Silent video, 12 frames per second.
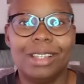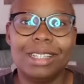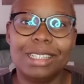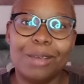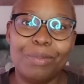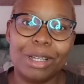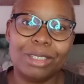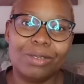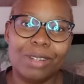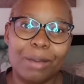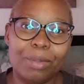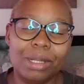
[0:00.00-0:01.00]
the same batch of
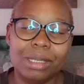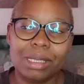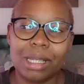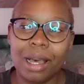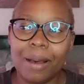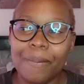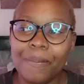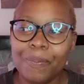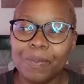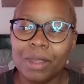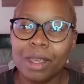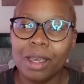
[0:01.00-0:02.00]
nappies.
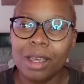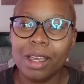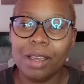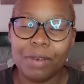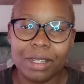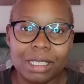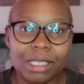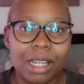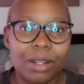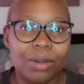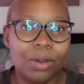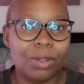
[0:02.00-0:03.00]
If I decide
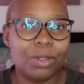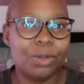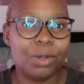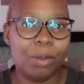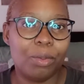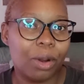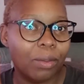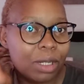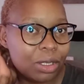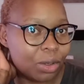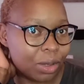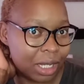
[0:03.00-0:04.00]
not to, I'll probably
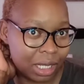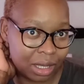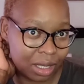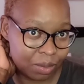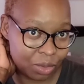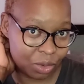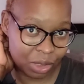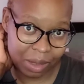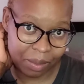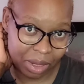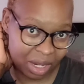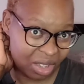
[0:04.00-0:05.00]
donate them to
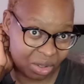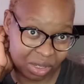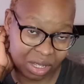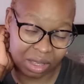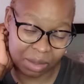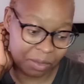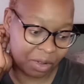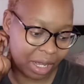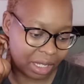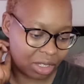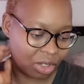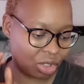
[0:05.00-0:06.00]
somebody or sell them for
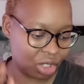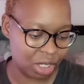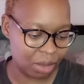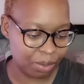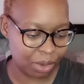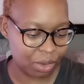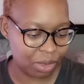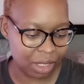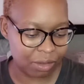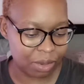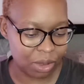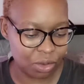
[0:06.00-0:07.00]
like dirt cheap, because
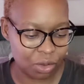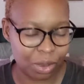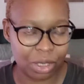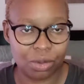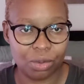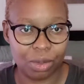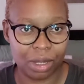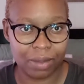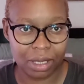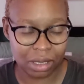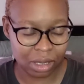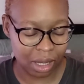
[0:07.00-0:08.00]
they've been used by 2
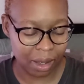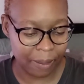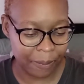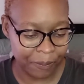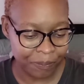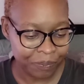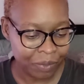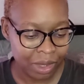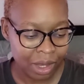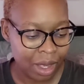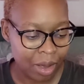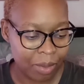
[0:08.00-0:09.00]
babies.
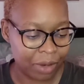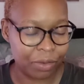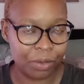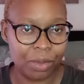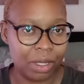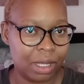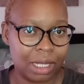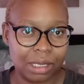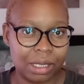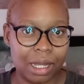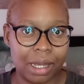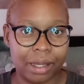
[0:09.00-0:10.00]
But for me, that's
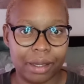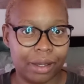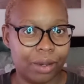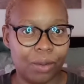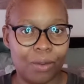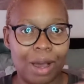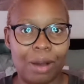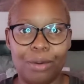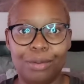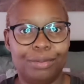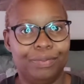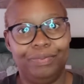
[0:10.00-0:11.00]
like, wow.
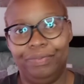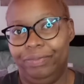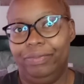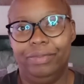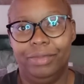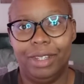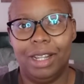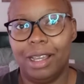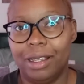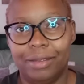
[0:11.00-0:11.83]
Like,